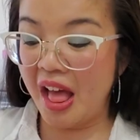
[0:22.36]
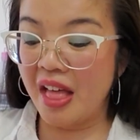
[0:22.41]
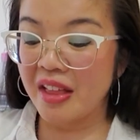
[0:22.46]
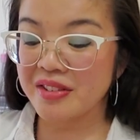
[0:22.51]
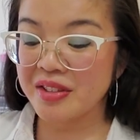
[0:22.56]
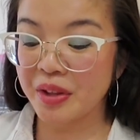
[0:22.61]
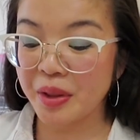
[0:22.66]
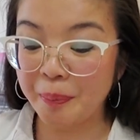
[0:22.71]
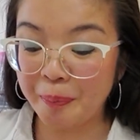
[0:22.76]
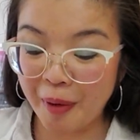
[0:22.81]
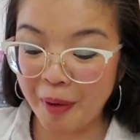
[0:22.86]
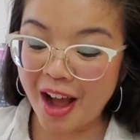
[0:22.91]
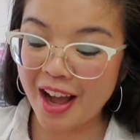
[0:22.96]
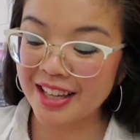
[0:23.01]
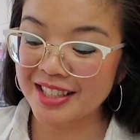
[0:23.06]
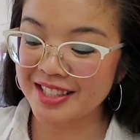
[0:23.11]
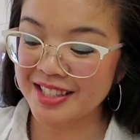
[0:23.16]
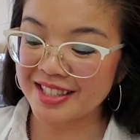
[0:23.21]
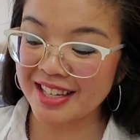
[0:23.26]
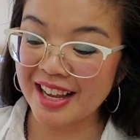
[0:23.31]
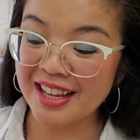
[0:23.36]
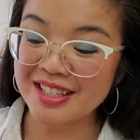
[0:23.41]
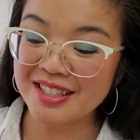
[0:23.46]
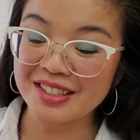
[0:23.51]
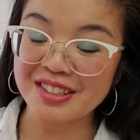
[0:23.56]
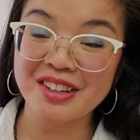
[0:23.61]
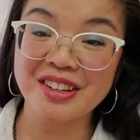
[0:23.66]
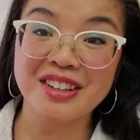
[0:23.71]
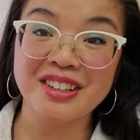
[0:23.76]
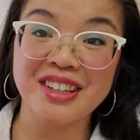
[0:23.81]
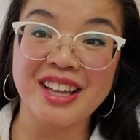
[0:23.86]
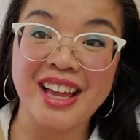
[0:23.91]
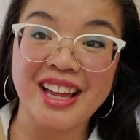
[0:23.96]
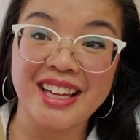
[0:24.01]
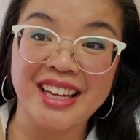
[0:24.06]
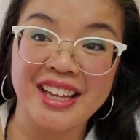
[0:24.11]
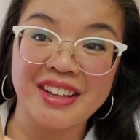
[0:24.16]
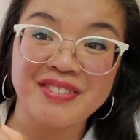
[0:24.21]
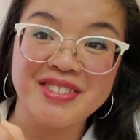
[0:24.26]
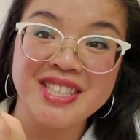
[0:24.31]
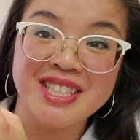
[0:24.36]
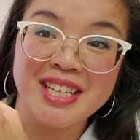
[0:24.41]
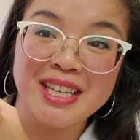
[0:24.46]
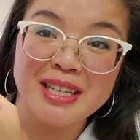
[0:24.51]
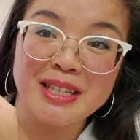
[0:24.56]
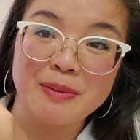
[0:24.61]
So the box does look like it's seen